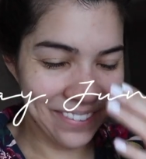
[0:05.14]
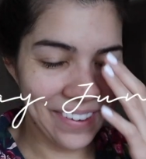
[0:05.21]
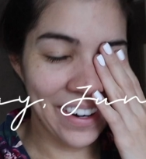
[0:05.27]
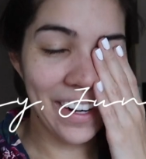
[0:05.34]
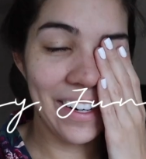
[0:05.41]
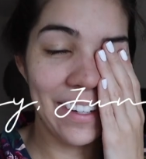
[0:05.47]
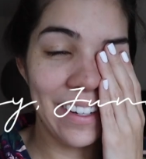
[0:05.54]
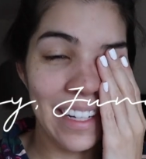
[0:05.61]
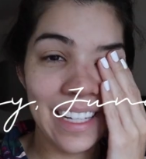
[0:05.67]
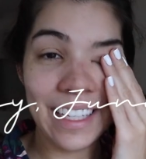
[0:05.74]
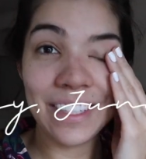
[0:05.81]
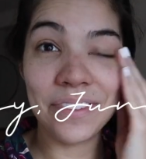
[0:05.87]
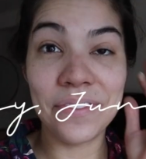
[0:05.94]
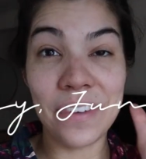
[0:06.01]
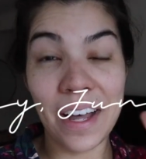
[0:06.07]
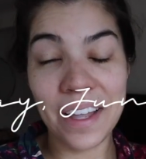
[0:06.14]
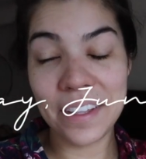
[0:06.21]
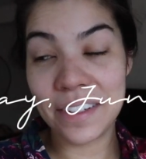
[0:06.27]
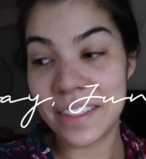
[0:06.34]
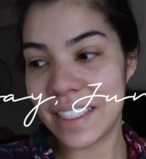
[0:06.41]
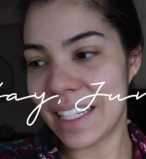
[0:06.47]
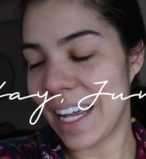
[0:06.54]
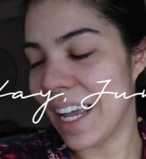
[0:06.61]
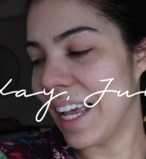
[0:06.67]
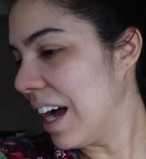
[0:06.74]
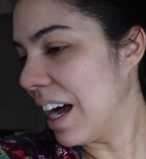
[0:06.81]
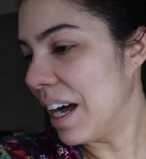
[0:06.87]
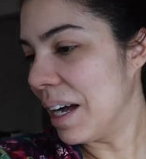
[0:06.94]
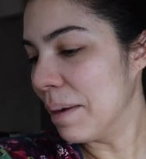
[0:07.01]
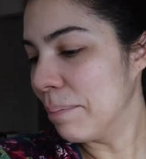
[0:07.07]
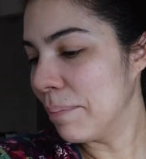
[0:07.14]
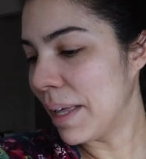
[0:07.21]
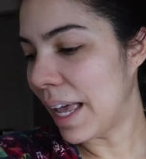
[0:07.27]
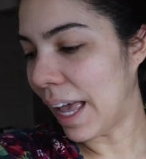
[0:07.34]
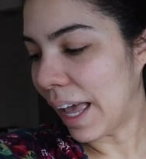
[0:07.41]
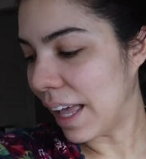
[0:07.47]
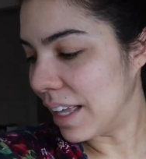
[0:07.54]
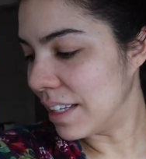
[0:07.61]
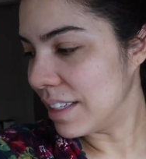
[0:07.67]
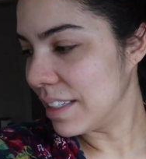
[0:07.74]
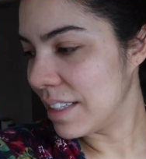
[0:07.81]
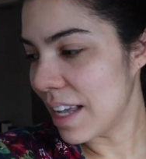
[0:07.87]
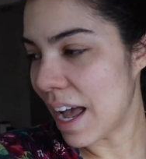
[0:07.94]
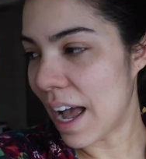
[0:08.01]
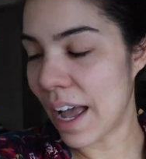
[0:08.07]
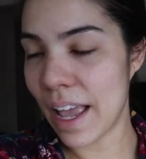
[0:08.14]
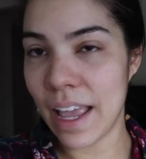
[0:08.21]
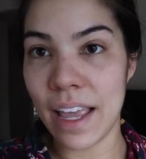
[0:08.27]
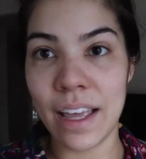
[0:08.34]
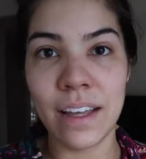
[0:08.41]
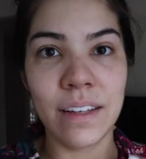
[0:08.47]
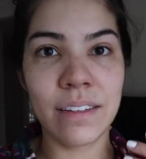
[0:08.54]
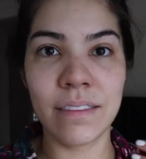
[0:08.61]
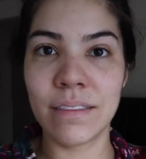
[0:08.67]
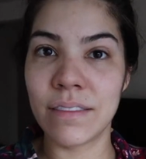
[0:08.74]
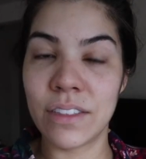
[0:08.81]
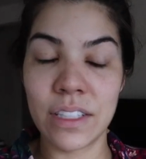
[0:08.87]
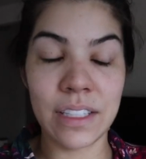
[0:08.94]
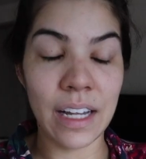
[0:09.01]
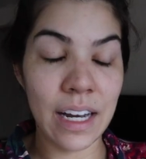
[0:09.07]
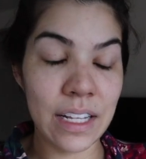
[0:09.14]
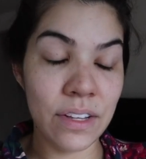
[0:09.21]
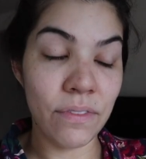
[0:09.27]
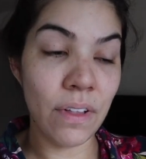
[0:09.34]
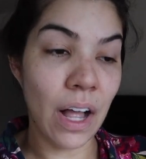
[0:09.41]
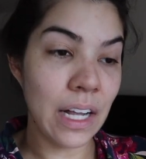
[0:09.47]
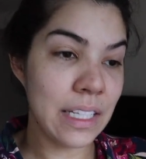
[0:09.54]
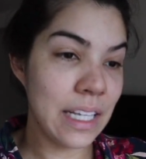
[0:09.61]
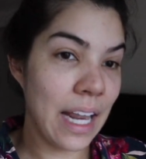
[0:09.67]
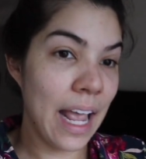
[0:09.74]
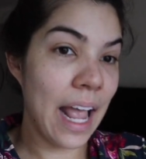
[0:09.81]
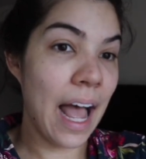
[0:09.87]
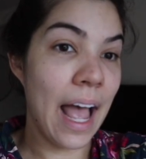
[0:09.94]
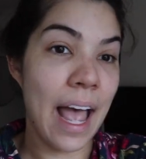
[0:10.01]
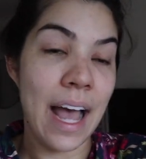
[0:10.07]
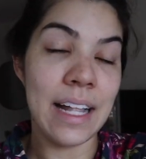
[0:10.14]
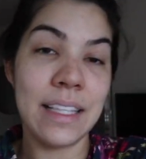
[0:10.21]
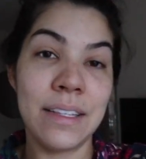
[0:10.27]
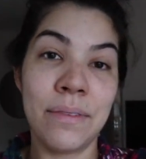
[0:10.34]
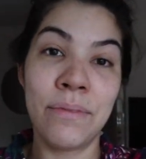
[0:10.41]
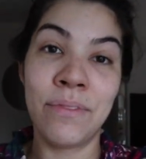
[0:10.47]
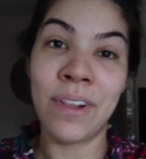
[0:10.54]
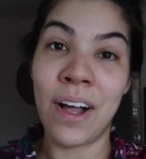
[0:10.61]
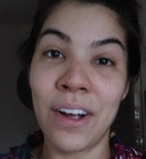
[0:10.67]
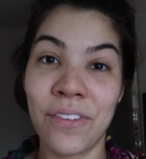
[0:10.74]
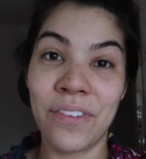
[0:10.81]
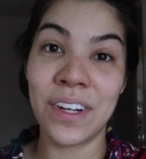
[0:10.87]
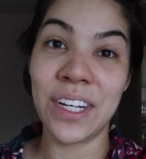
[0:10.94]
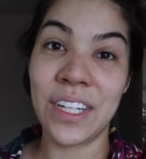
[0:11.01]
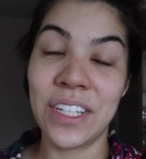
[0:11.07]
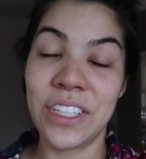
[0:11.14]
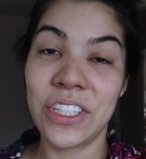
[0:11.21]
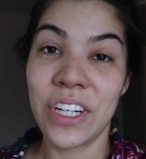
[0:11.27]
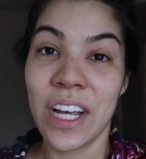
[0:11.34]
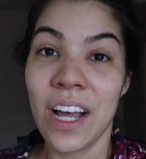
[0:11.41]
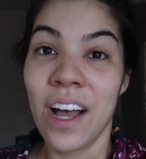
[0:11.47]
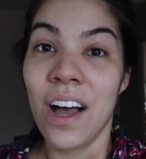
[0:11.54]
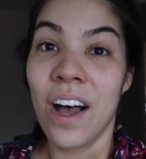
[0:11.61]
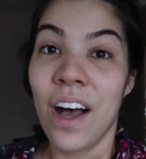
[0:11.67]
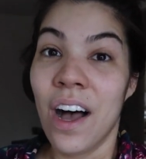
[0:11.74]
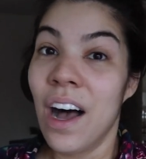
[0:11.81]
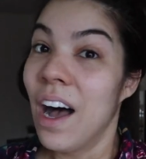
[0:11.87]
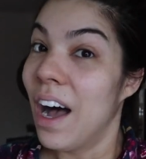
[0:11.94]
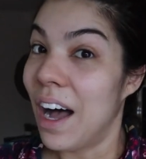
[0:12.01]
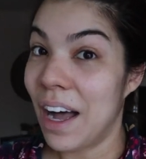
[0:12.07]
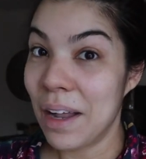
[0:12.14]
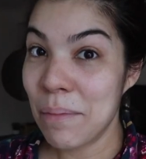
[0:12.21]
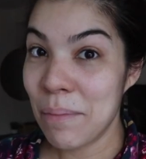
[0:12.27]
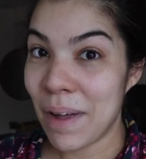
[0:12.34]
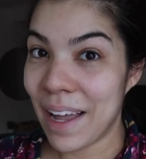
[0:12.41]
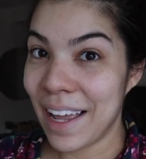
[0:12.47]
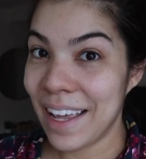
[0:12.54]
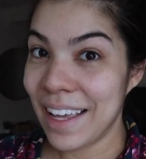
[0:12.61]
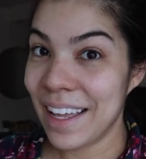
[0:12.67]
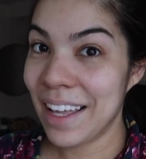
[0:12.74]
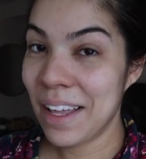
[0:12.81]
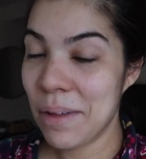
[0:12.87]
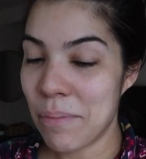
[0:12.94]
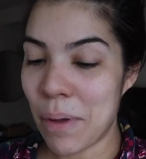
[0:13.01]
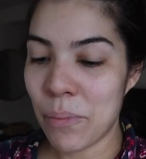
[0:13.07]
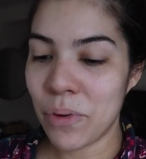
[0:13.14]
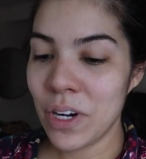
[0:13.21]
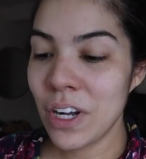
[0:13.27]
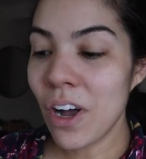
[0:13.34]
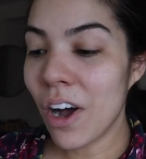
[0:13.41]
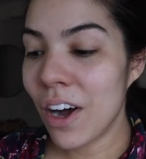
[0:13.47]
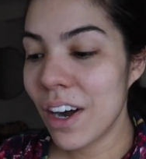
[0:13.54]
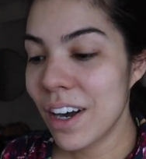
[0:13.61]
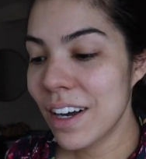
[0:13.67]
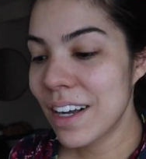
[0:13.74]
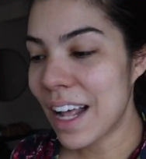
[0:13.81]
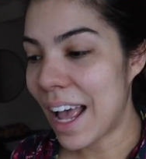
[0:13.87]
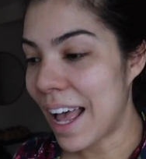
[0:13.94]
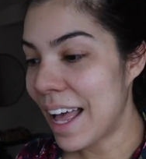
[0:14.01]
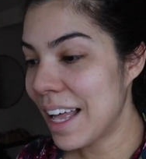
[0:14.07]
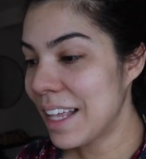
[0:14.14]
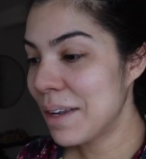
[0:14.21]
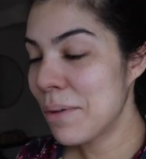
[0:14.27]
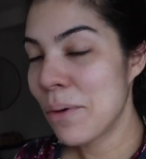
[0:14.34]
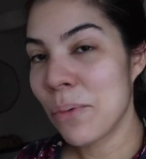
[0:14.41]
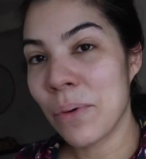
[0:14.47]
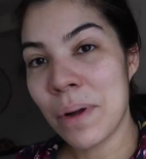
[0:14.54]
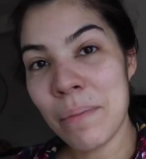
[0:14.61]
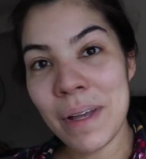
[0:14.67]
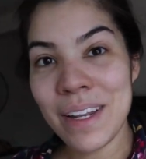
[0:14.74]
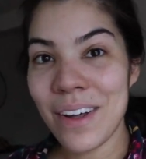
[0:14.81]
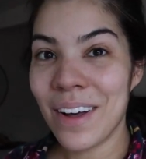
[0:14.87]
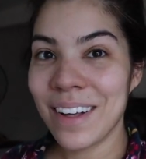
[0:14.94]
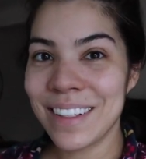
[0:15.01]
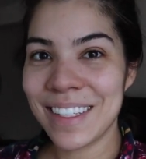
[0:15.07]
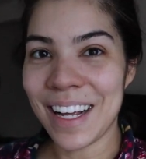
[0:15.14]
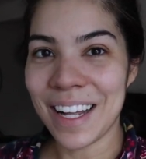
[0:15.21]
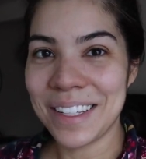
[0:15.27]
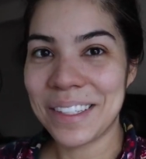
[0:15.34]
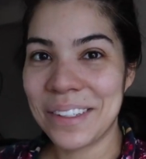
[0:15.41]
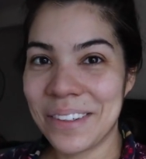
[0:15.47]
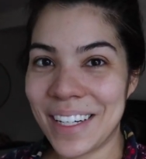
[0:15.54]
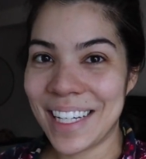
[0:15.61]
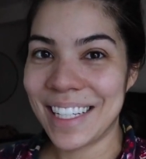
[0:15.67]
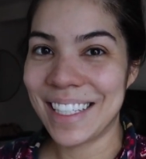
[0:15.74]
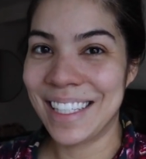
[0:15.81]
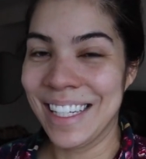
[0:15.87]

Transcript: tomorrow is Father's Day, um, and I decided to vlog today. I had some vlog footage on my memory card and one of my dogs got to it,